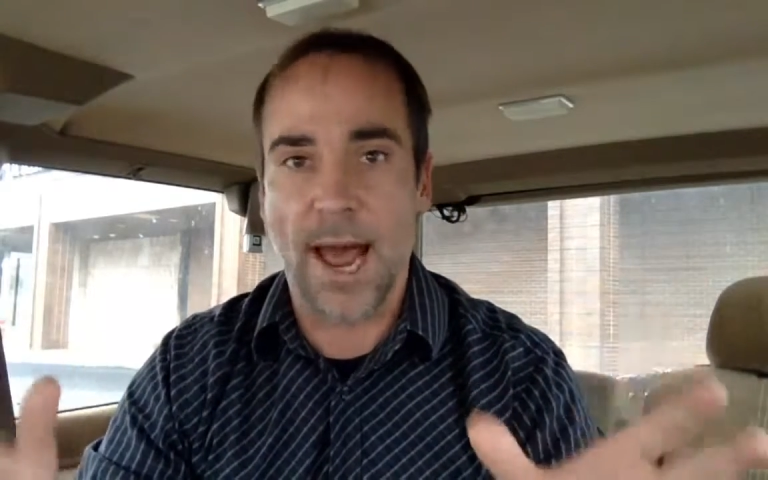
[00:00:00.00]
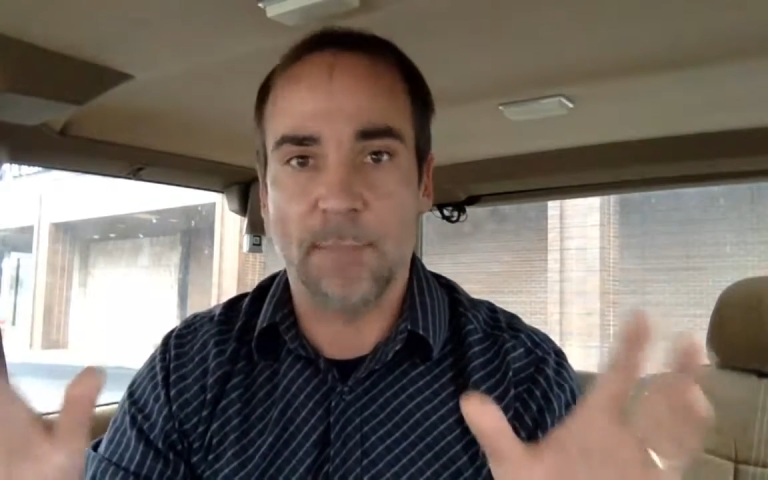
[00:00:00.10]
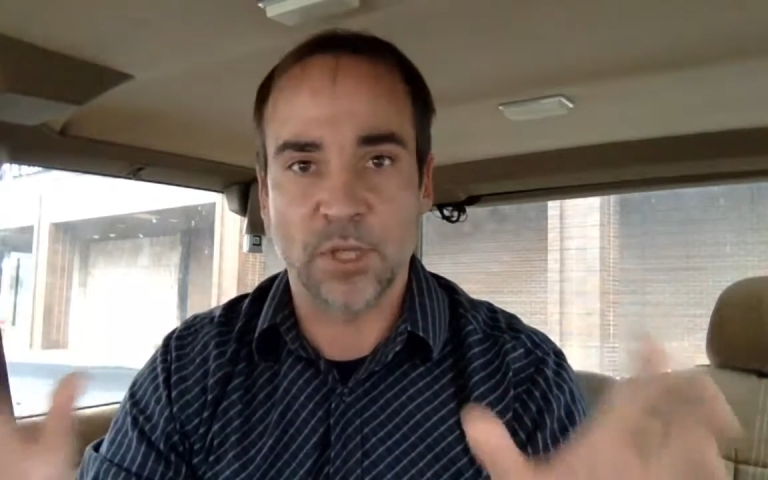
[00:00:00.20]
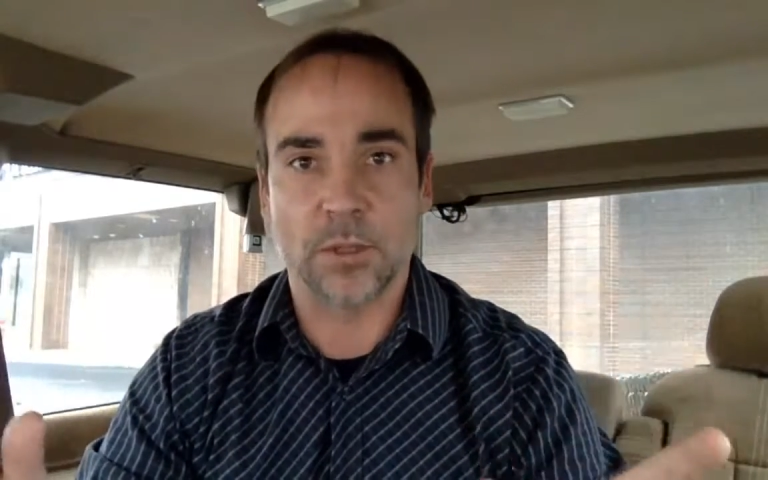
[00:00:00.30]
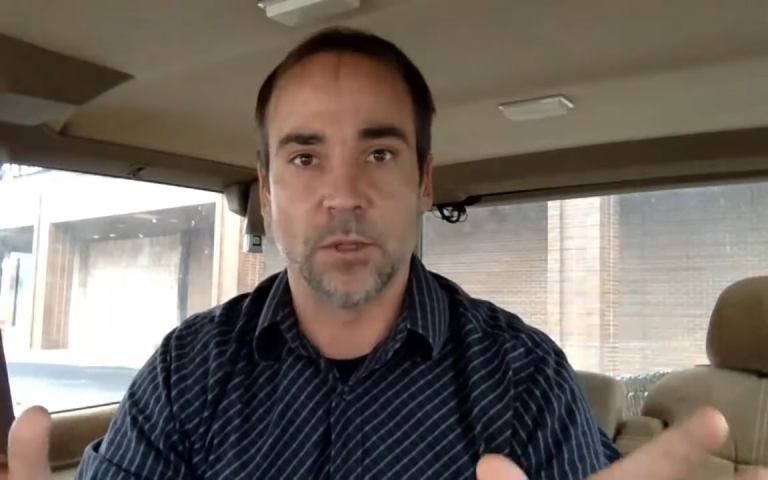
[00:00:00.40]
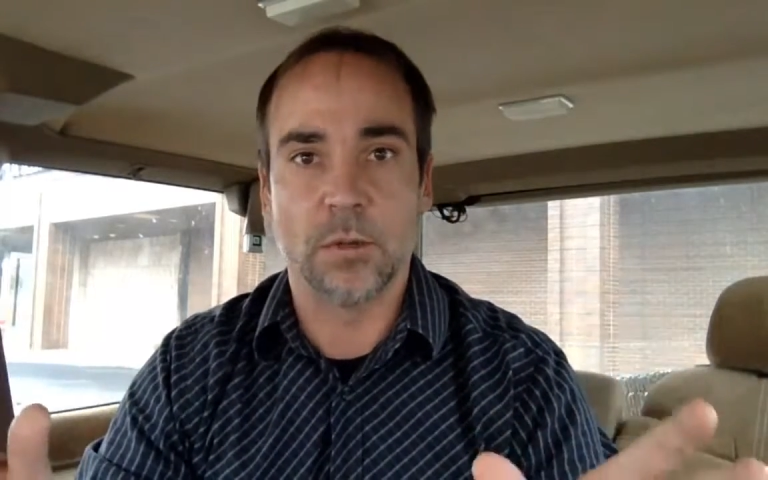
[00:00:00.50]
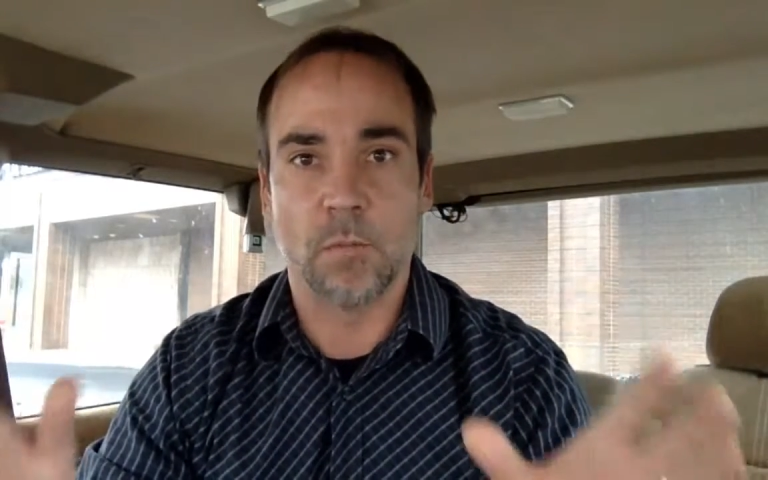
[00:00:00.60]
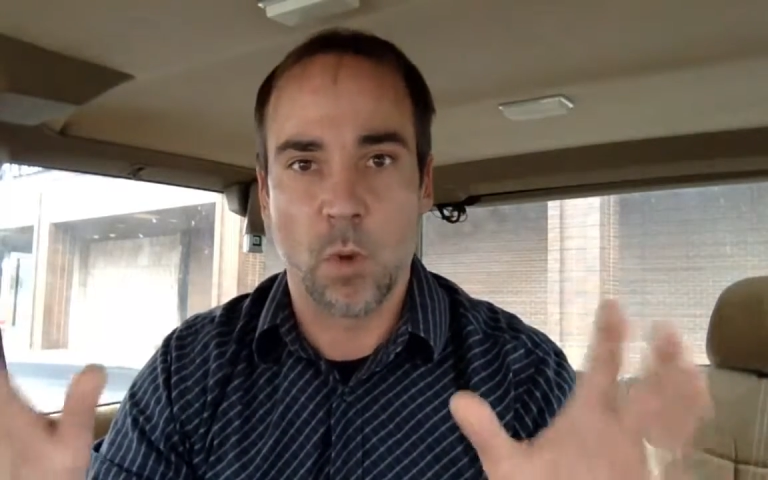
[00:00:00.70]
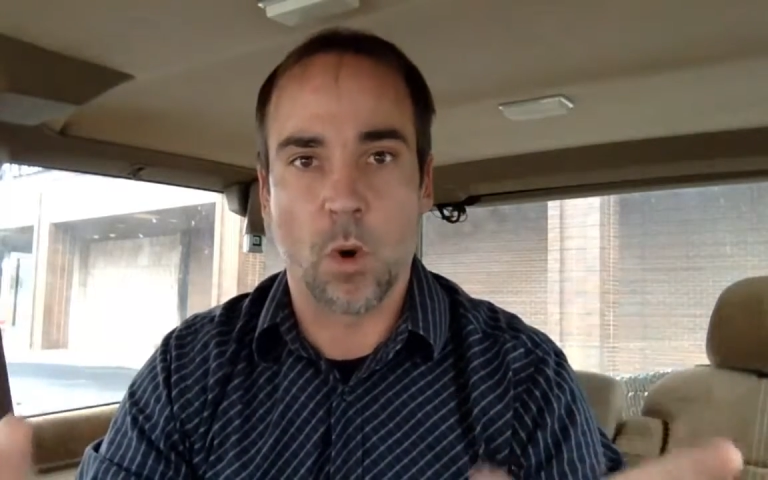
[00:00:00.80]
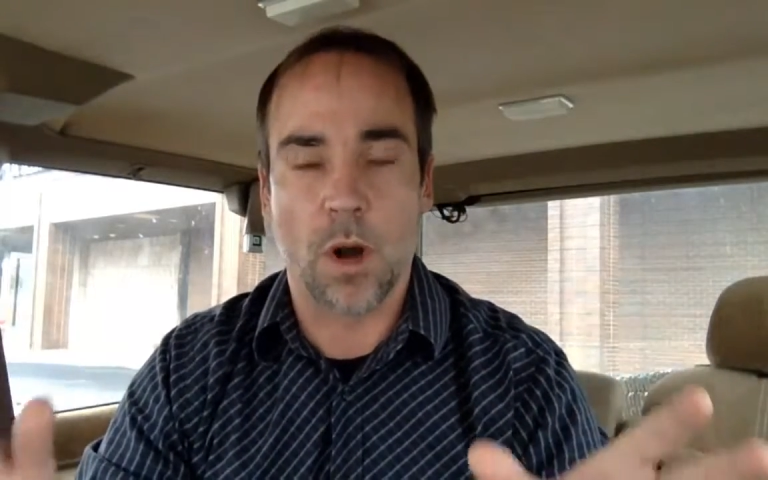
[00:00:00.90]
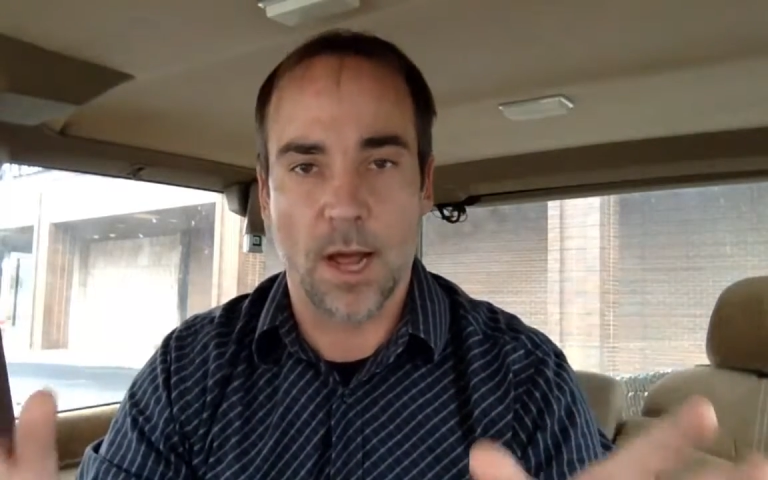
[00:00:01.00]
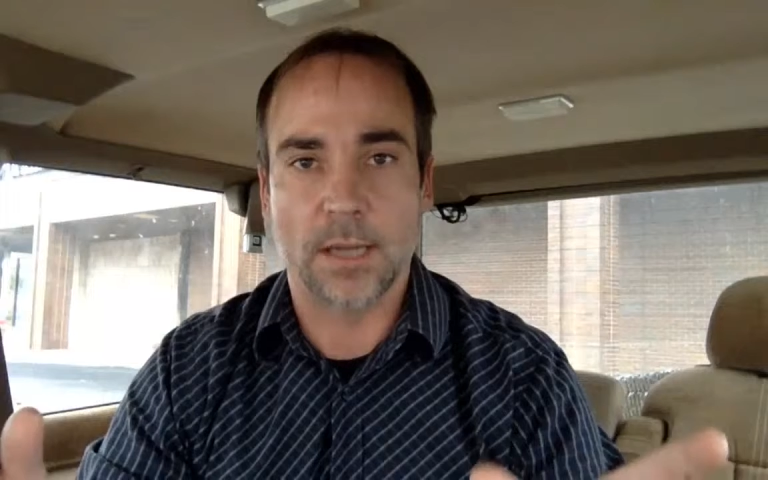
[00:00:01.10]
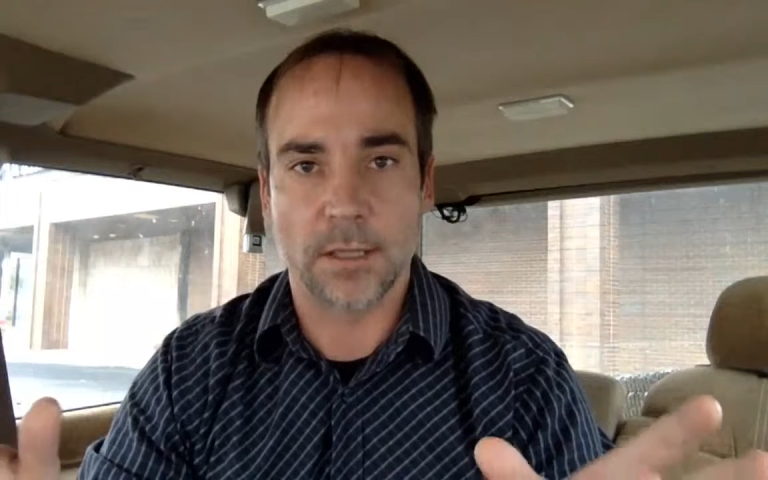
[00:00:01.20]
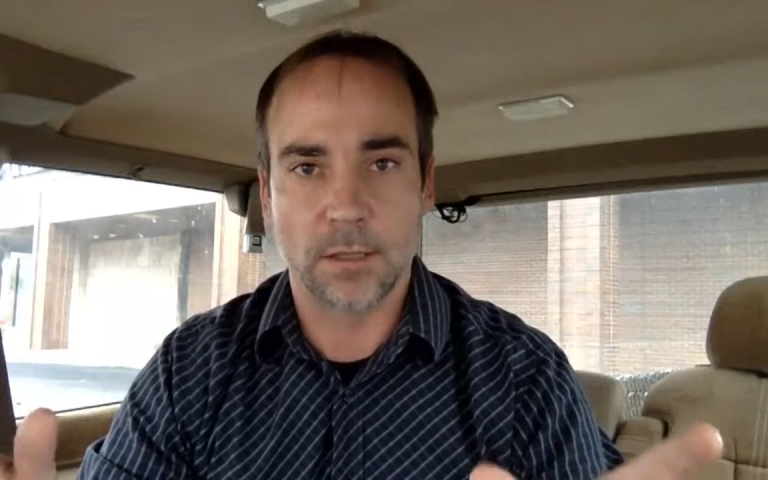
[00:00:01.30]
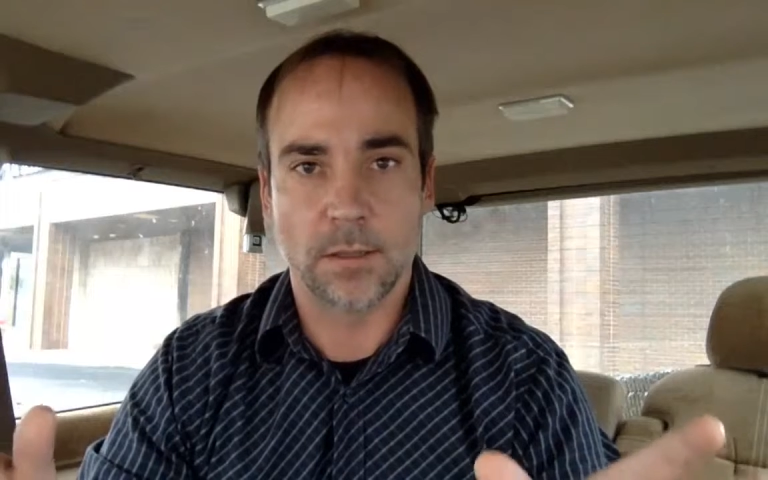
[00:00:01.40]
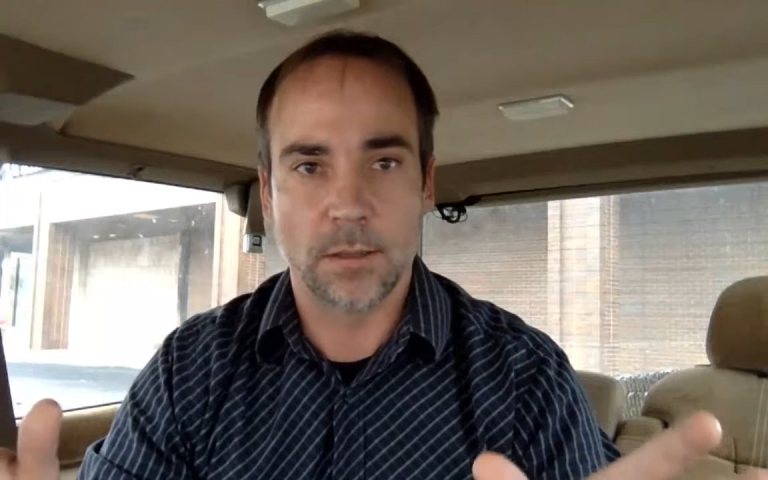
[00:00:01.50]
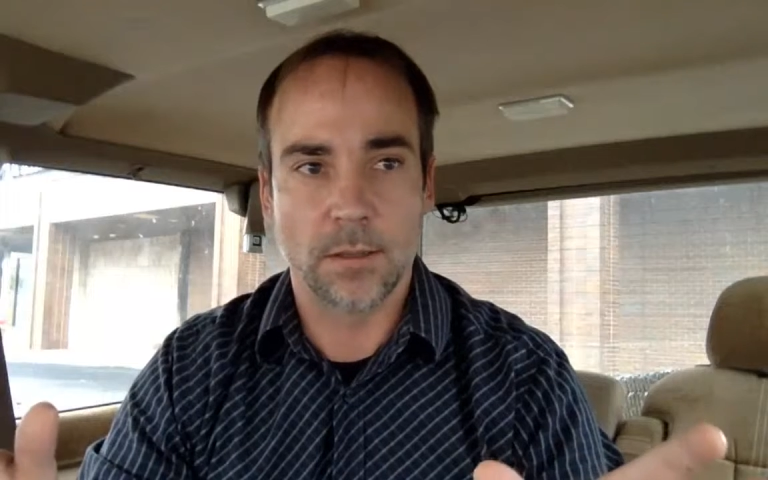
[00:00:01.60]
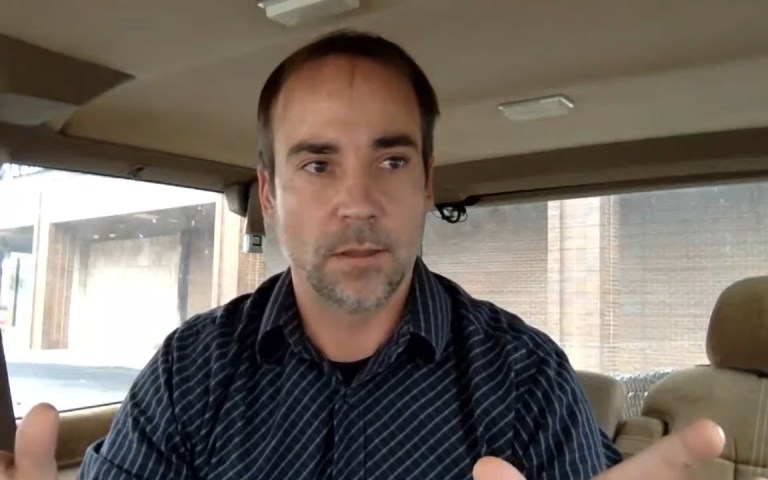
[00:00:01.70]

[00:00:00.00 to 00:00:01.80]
absolute morons.